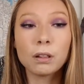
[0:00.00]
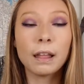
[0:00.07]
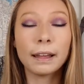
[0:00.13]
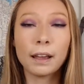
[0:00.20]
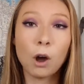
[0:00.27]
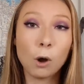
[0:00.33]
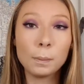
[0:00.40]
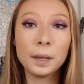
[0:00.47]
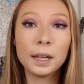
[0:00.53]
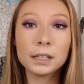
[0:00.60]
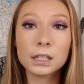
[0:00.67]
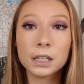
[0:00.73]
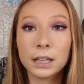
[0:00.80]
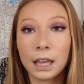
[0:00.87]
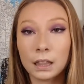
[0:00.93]
like, cobbler
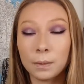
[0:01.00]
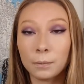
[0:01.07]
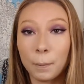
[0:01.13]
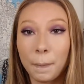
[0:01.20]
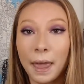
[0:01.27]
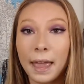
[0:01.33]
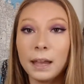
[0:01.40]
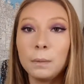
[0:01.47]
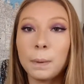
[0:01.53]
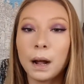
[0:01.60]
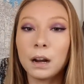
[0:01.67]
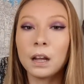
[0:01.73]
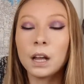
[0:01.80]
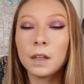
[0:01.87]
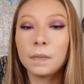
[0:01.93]
to get them repaired,
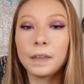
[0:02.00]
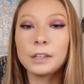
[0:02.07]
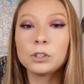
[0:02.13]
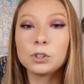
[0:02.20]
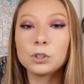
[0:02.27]
but these